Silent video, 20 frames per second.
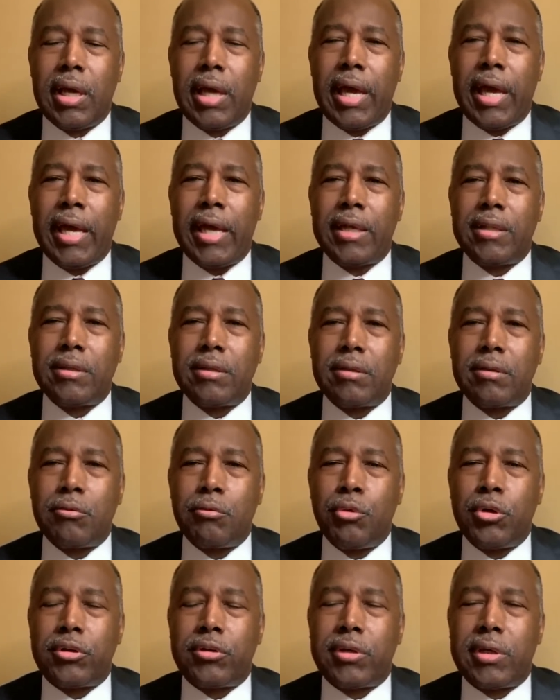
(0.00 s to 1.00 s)
and
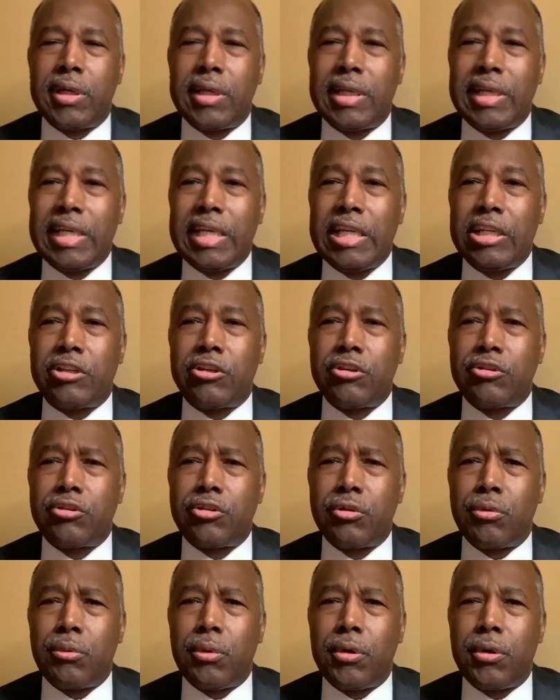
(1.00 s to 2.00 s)
which can lead to
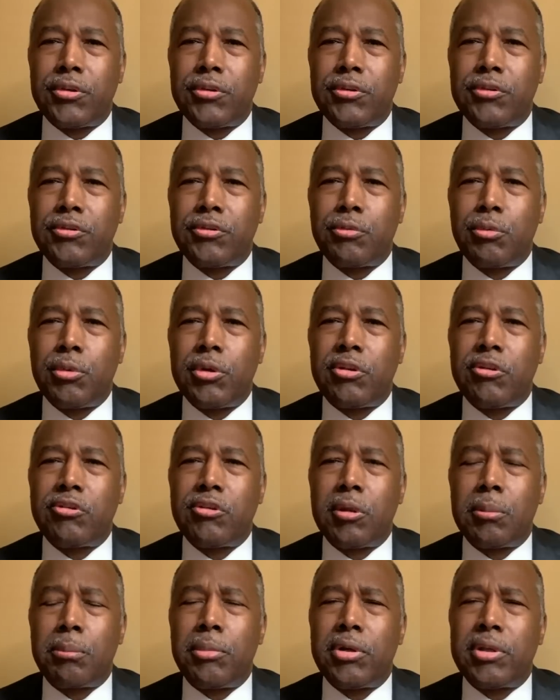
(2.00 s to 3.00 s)
cirrhosis,
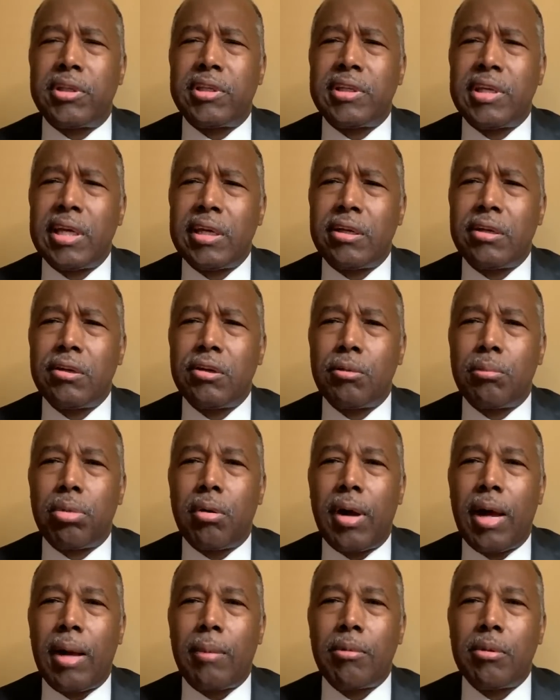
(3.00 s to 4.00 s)
which is a particular
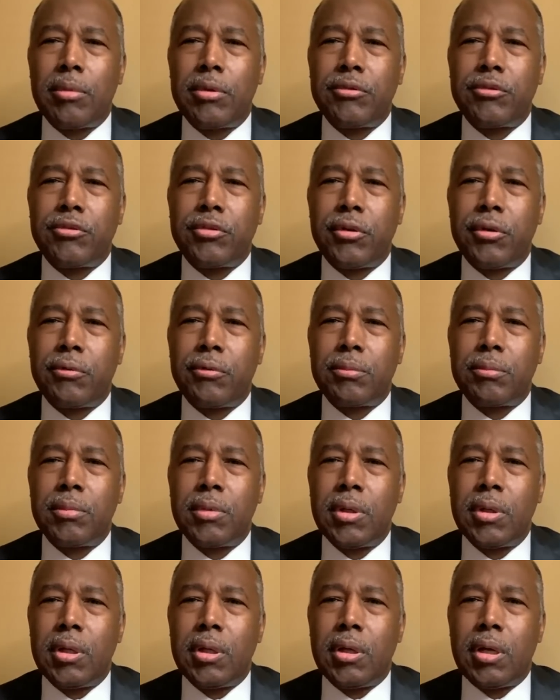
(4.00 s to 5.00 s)
problem in
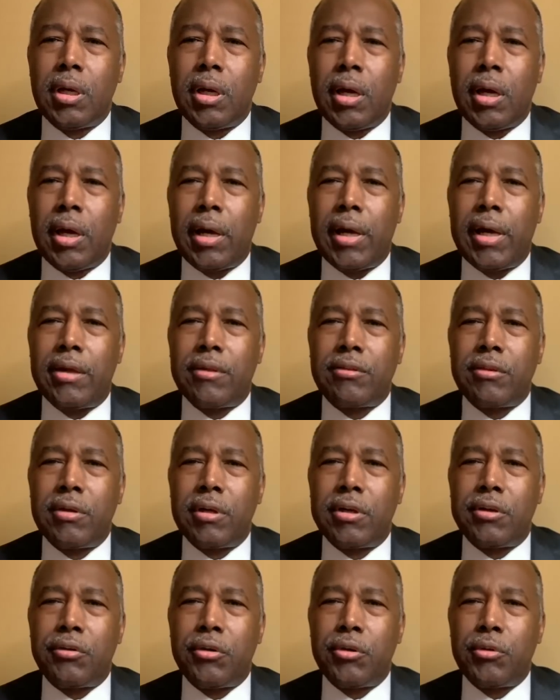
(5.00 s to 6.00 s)
certain
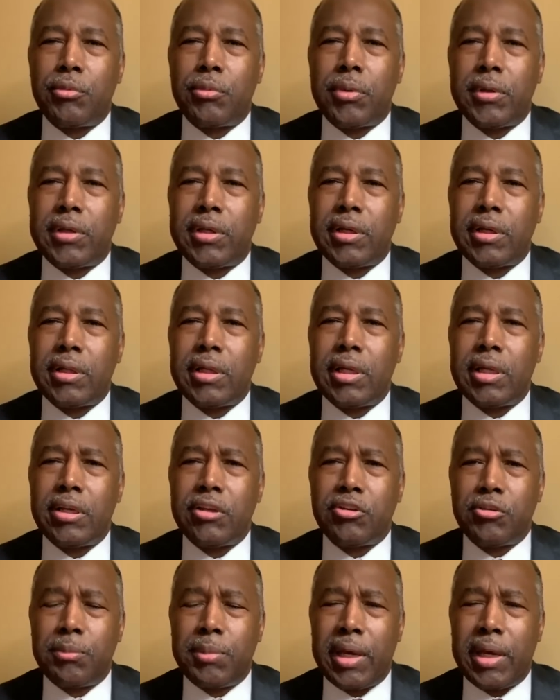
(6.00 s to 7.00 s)
ethnic groups, particularly
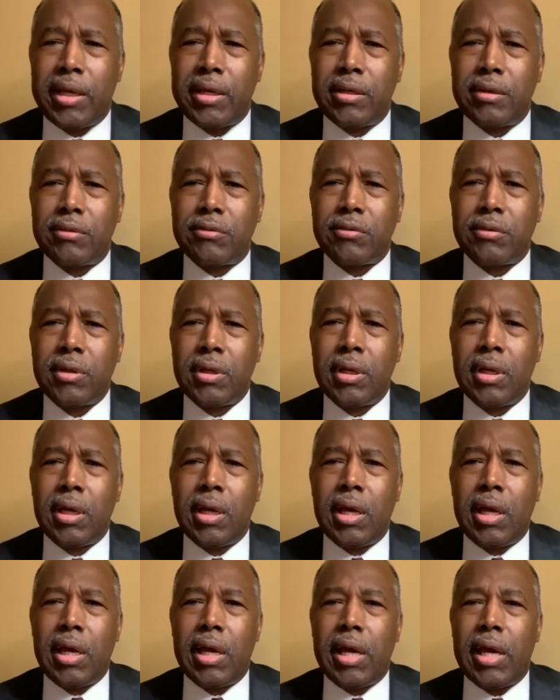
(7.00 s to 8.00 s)
Hispanics.
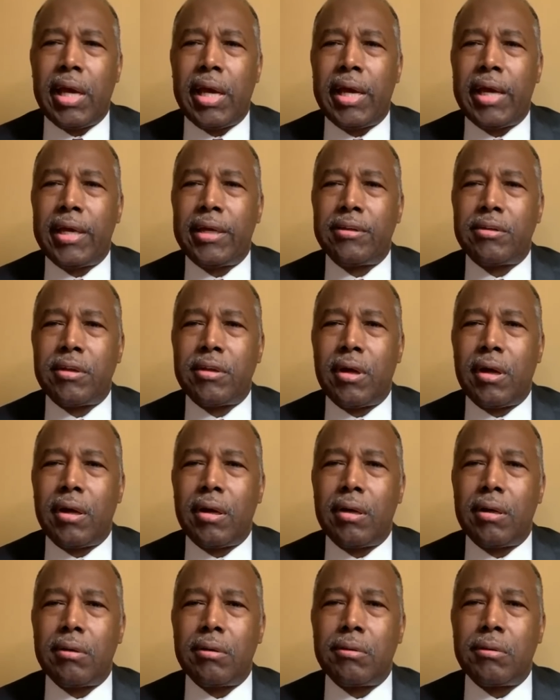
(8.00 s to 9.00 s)
And,
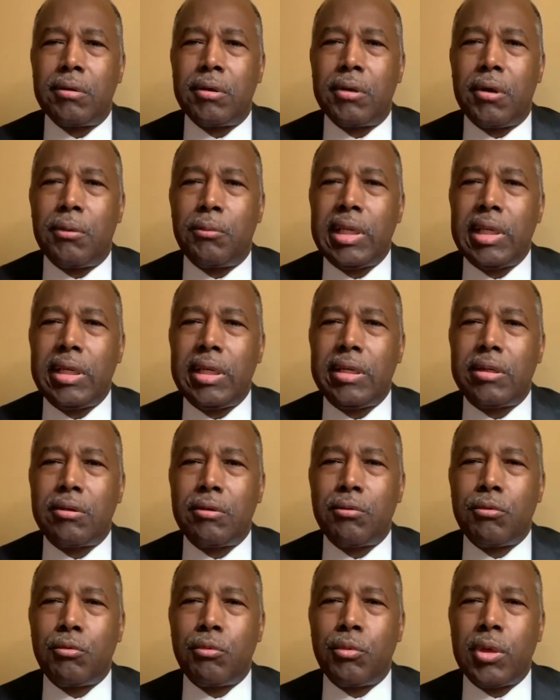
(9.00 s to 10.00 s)
you know, we
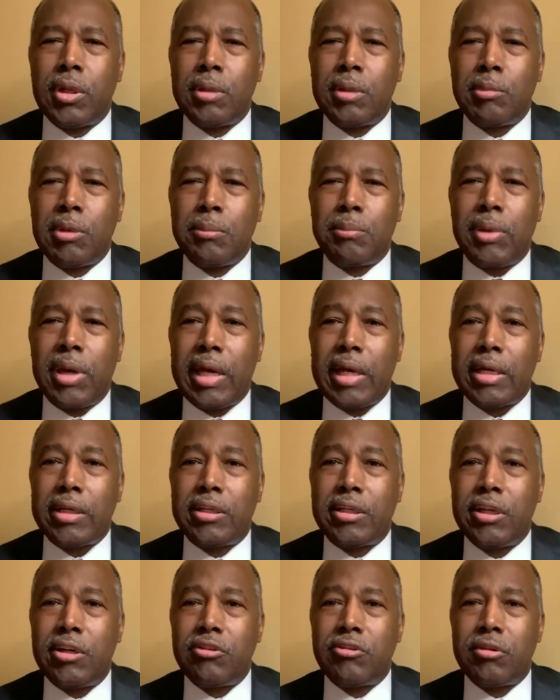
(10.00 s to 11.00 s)
need to really be paying
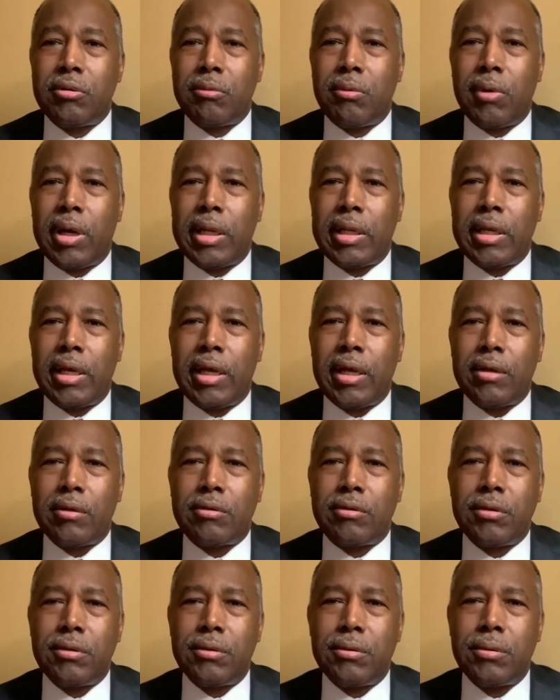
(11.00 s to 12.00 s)
attention right now
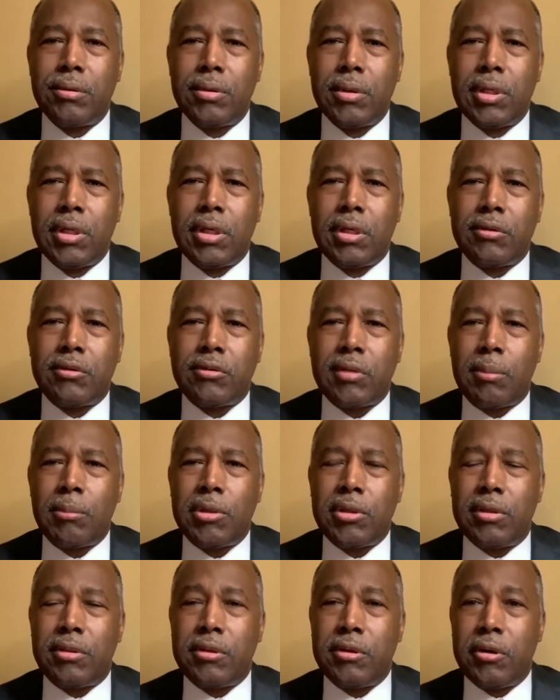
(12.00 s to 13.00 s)
to some
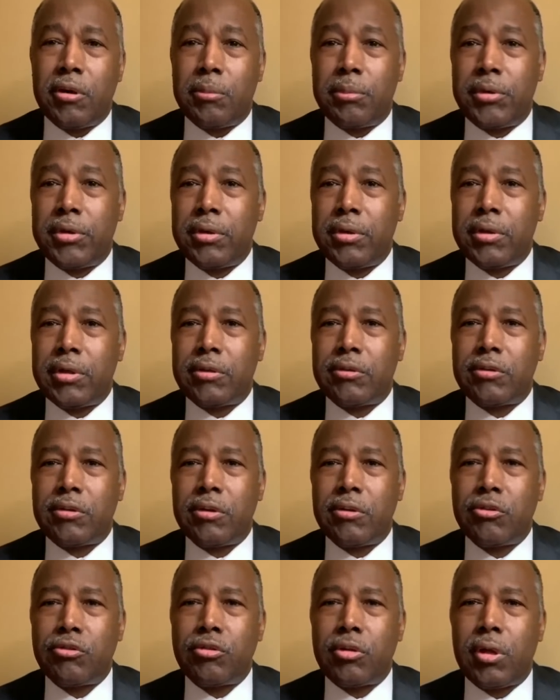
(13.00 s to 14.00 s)
of the therapeutics.
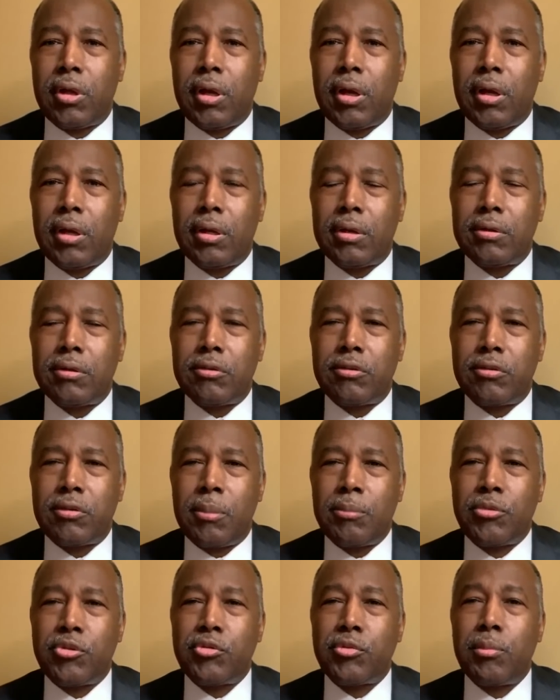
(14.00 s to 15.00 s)
There's
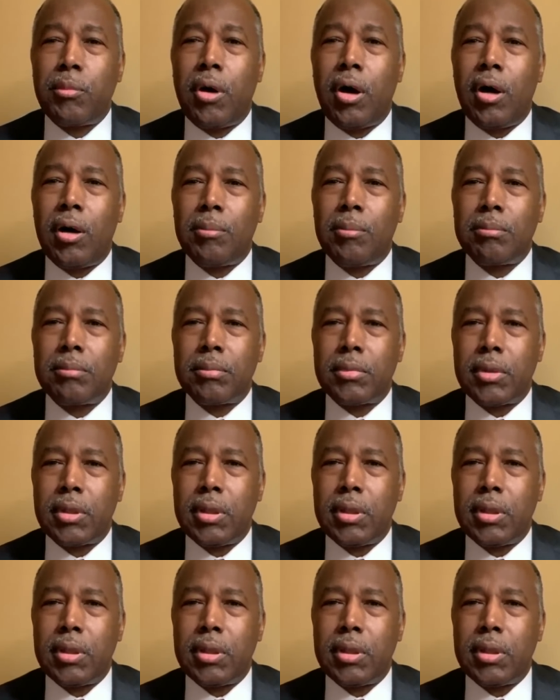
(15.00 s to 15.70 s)
some small